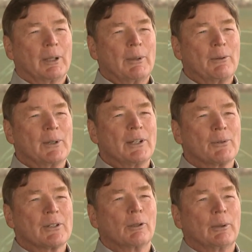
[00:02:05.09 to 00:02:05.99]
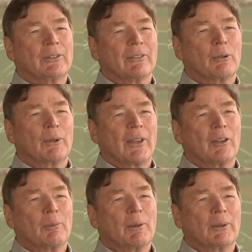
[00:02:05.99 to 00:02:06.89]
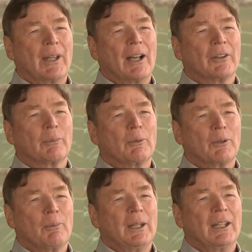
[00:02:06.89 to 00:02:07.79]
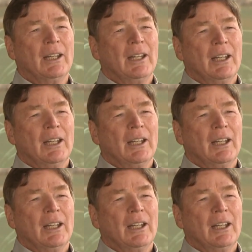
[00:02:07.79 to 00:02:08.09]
I mean, he, he was a little bit different with other people in the house, but with me,